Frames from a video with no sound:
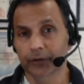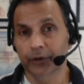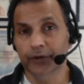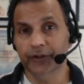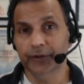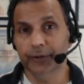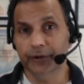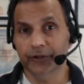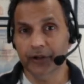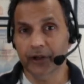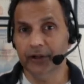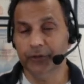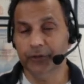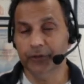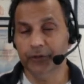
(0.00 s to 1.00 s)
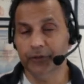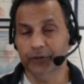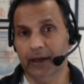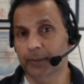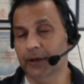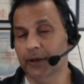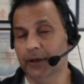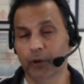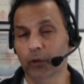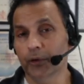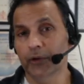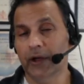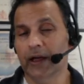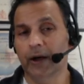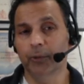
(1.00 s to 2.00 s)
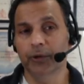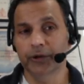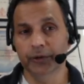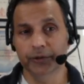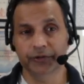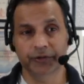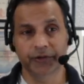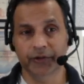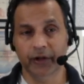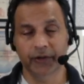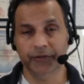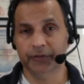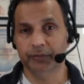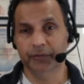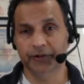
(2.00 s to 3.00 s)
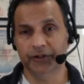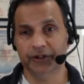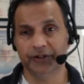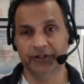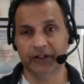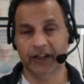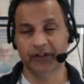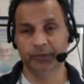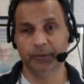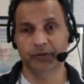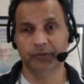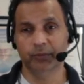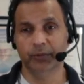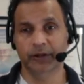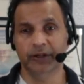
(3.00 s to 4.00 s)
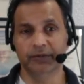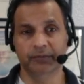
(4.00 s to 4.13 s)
Using the results, well, I mean, we all know how we use results from risk assessment. We